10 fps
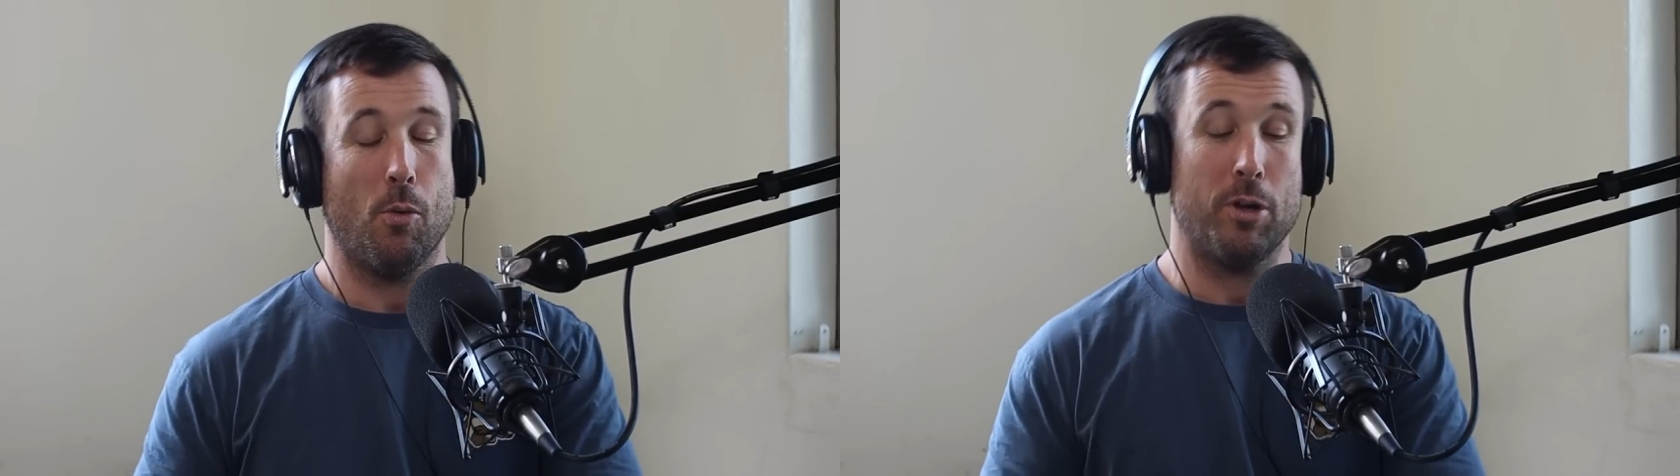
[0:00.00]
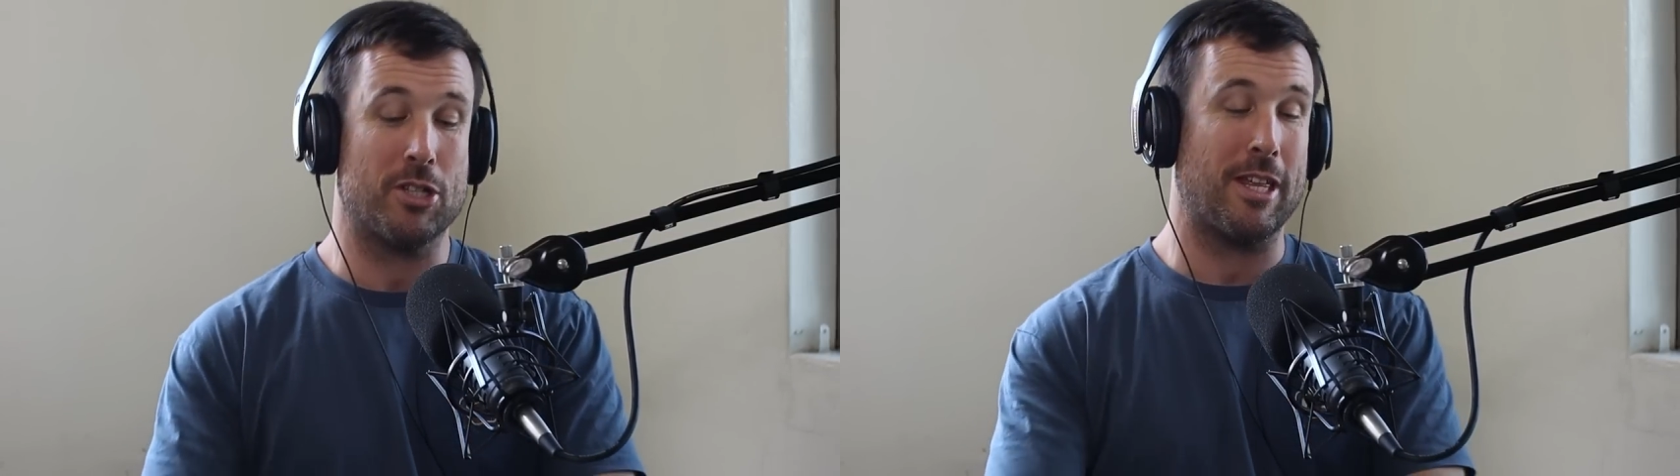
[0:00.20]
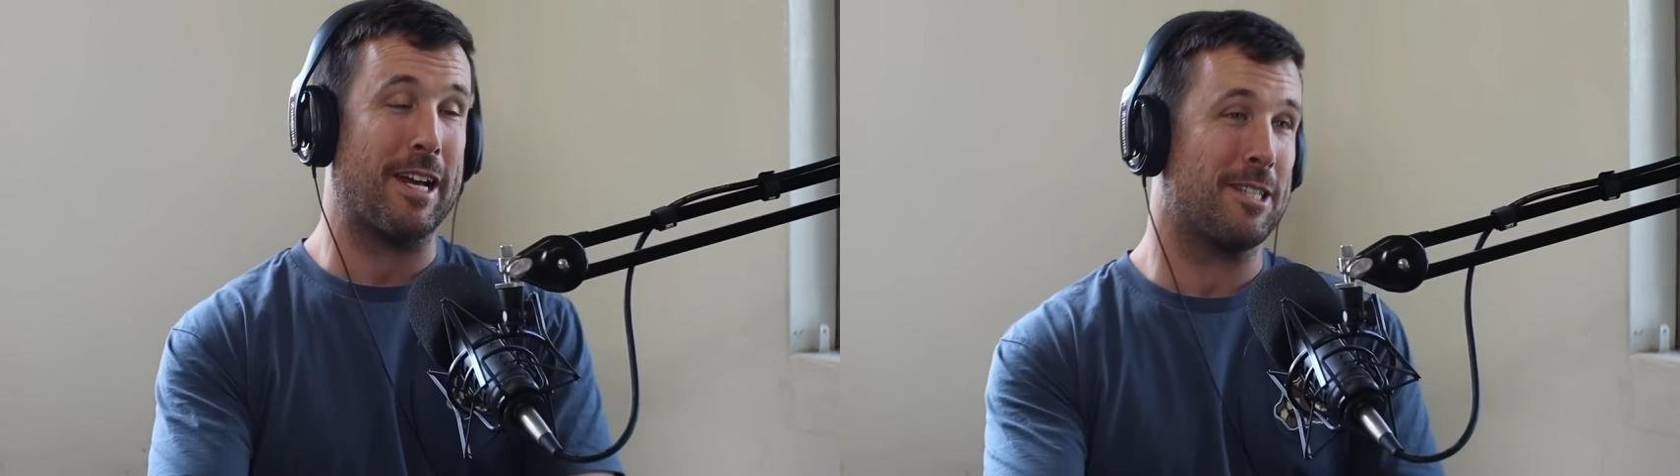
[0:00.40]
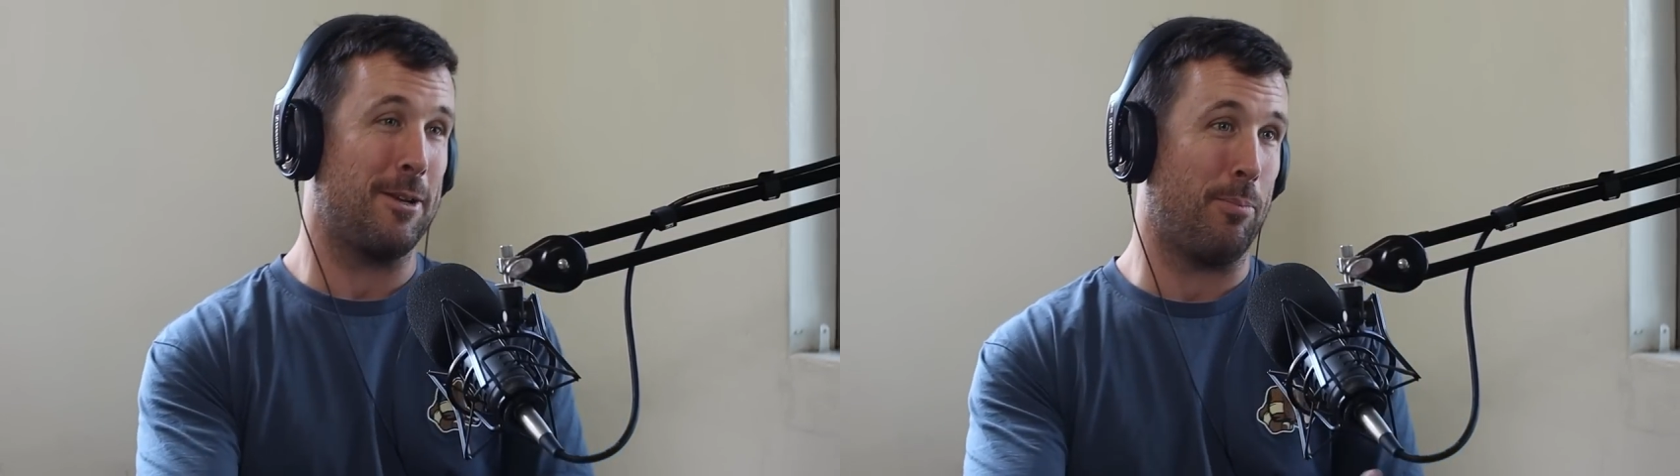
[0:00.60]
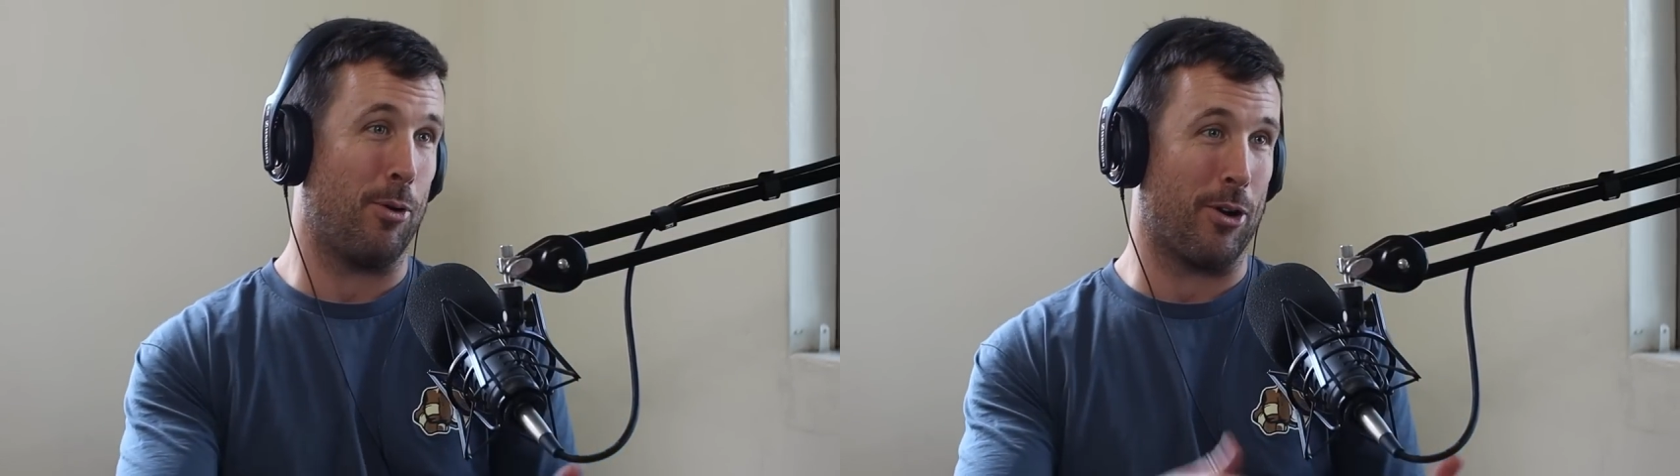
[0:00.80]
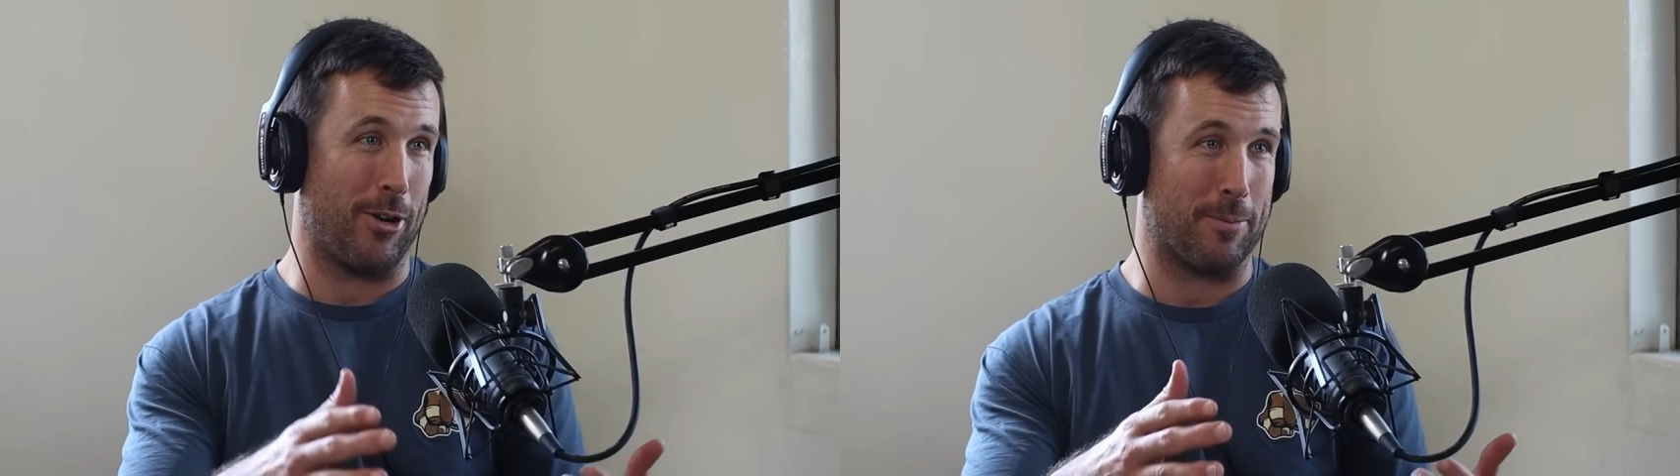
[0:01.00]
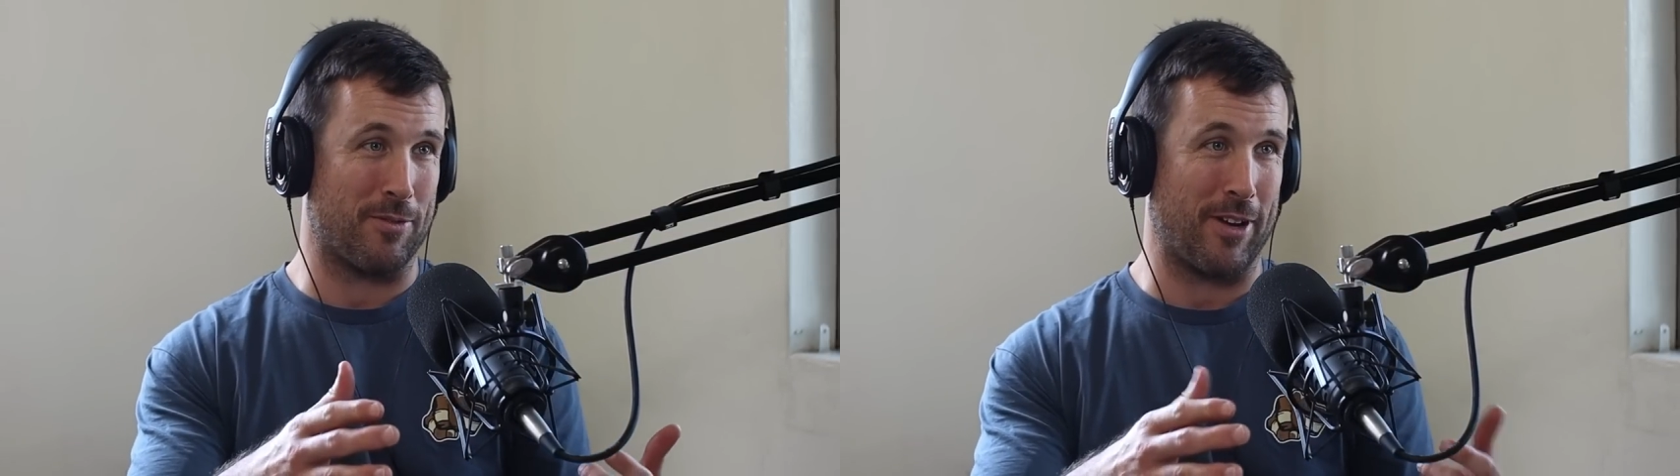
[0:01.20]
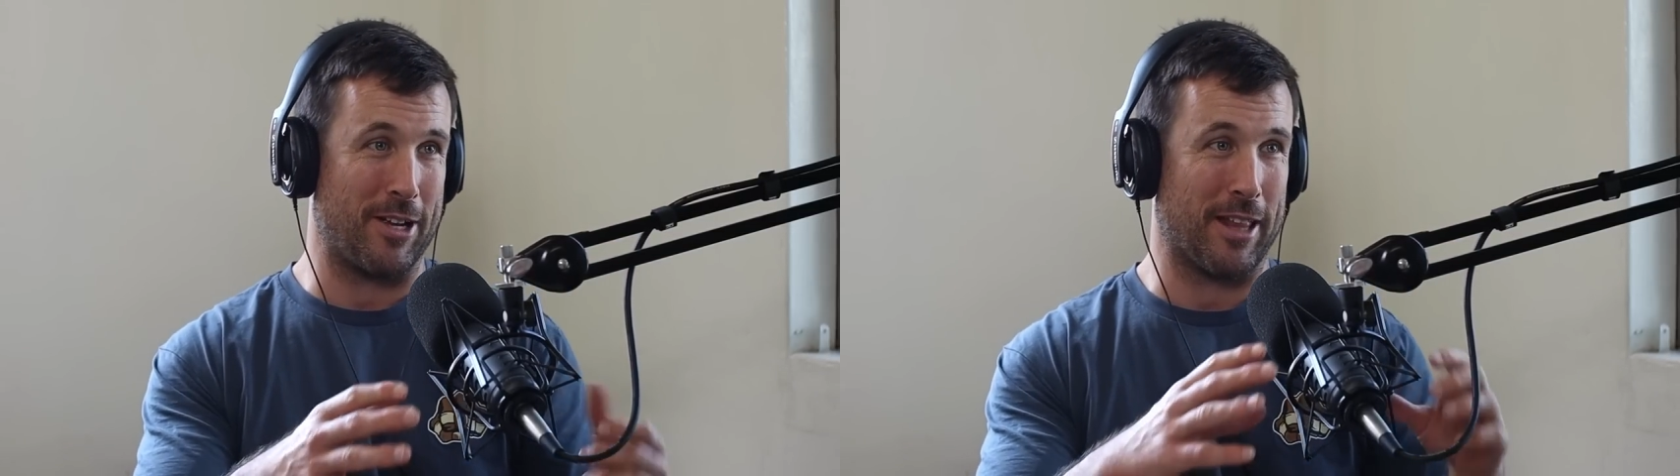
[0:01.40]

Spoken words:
Which, that's an important observation.